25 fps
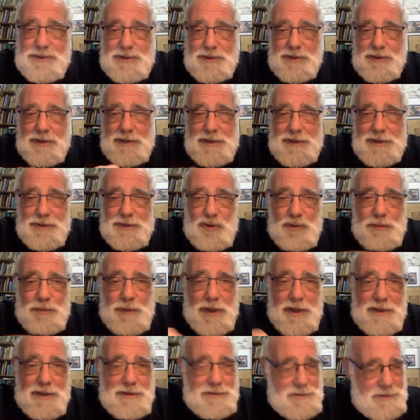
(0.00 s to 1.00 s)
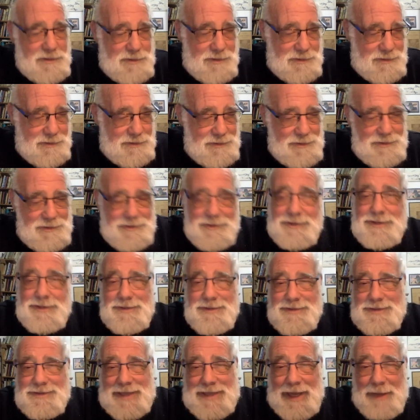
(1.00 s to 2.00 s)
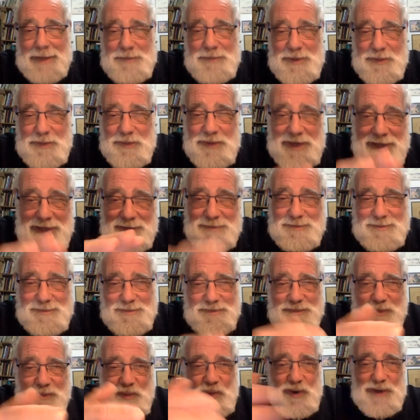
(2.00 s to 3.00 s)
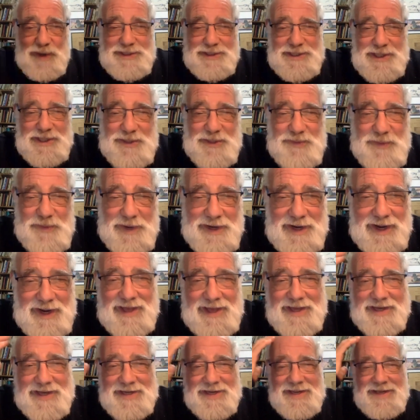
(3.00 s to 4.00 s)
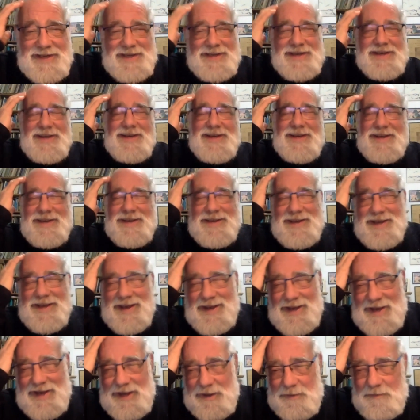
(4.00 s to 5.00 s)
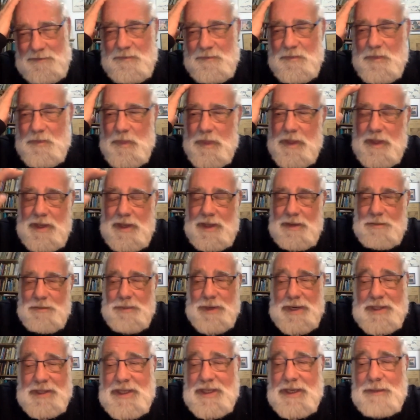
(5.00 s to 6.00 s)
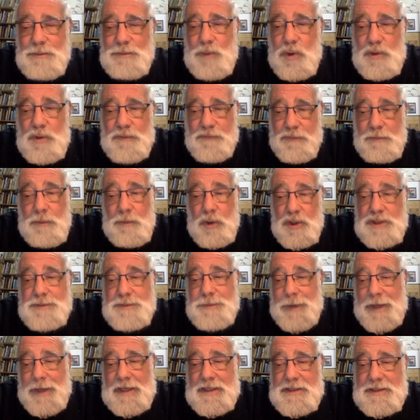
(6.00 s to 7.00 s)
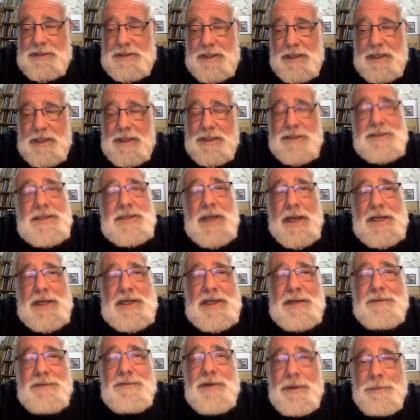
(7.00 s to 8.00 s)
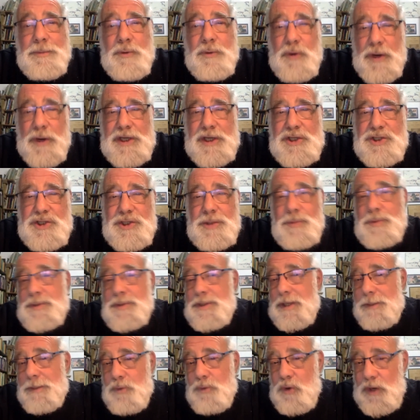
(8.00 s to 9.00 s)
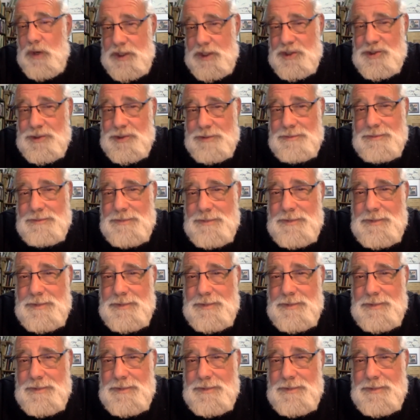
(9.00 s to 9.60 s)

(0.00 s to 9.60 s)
certainly, Omar stopped me when I'm crossing the red line. But I think for most Palestinians, the idea of liberation was liberation.